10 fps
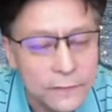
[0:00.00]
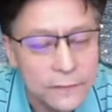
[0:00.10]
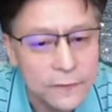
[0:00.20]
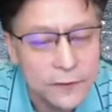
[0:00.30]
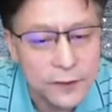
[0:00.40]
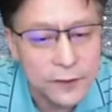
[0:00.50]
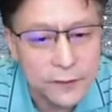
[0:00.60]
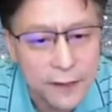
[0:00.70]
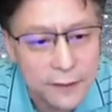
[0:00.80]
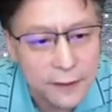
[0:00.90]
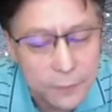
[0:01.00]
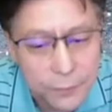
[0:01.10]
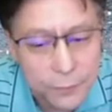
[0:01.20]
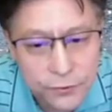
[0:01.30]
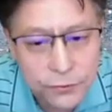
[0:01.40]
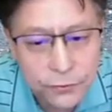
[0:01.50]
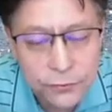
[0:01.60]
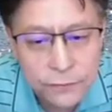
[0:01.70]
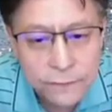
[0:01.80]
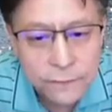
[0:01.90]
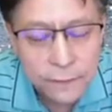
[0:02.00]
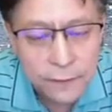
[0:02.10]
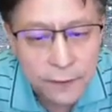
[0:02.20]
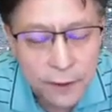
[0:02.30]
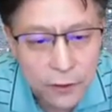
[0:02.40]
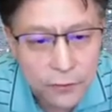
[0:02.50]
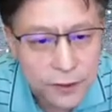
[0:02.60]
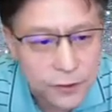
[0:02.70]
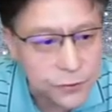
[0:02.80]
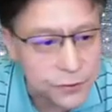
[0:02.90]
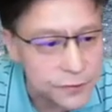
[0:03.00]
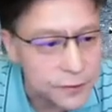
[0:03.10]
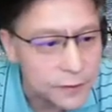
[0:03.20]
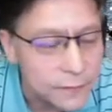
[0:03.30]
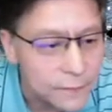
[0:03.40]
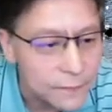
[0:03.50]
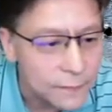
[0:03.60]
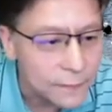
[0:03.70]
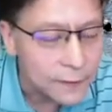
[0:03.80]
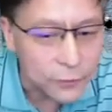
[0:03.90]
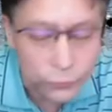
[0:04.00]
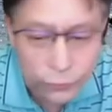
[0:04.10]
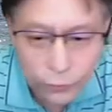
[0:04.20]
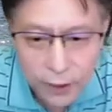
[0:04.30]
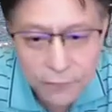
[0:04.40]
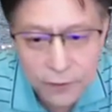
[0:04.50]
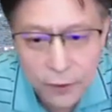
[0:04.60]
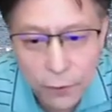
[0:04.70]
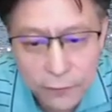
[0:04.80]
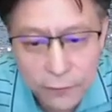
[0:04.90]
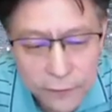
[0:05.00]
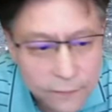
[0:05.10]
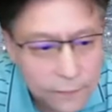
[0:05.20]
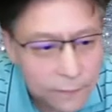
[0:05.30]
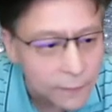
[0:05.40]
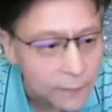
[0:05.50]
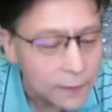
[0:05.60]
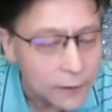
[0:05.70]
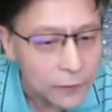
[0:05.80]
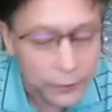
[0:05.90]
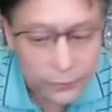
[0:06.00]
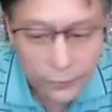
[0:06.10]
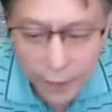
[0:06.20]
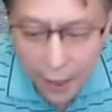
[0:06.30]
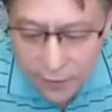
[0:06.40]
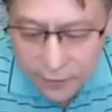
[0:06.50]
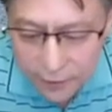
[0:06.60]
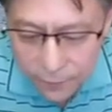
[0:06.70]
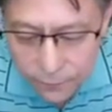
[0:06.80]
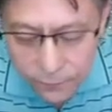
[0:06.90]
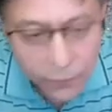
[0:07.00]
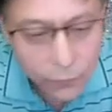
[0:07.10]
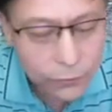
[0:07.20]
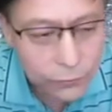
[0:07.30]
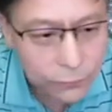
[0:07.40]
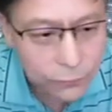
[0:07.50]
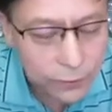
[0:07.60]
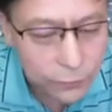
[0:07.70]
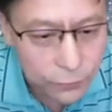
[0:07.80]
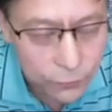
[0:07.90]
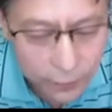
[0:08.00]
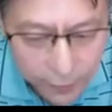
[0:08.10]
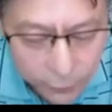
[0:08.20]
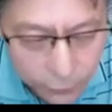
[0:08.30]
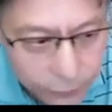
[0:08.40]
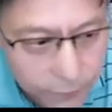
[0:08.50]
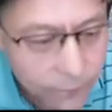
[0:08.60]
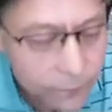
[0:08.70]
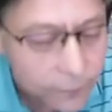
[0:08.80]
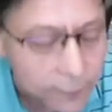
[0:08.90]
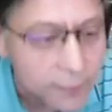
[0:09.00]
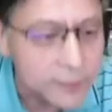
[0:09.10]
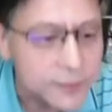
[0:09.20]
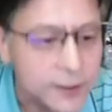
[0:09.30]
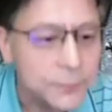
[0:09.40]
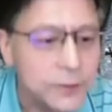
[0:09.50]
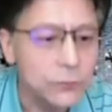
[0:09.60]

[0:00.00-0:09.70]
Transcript: so that they can pursue their own interest to do whatever they want. We don't ask them what they do, except we